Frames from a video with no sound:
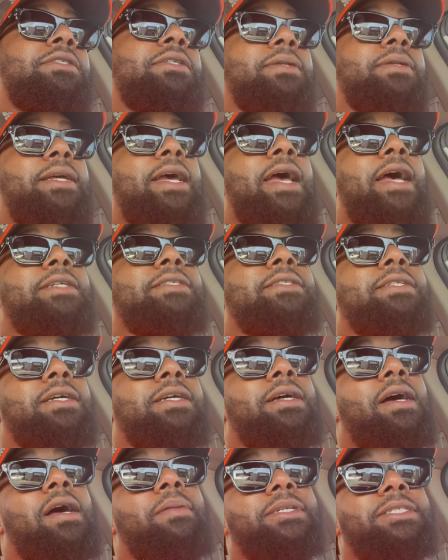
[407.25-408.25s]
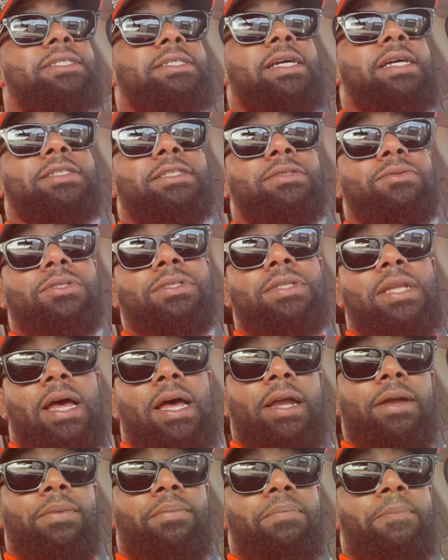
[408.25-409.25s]
some cats in the comment section was
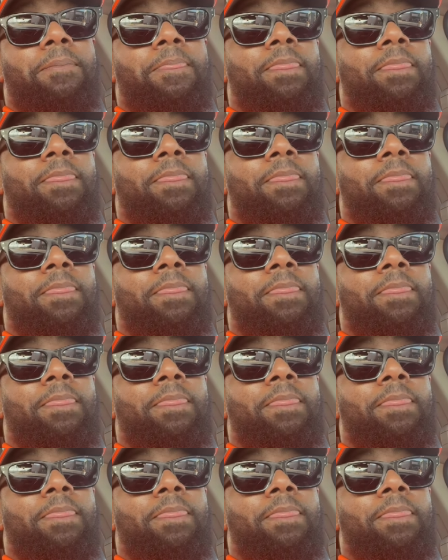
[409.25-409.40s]
like,